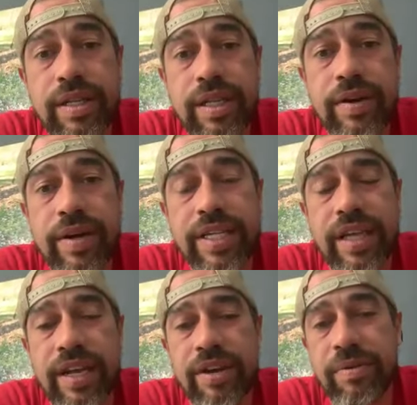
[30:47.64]
there is.
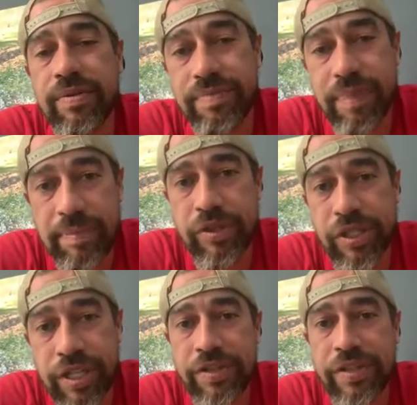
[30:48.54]
I know people
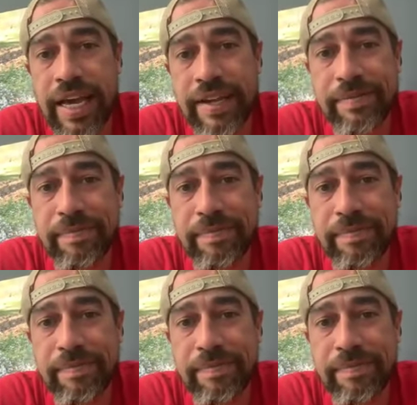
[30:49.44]
should do that,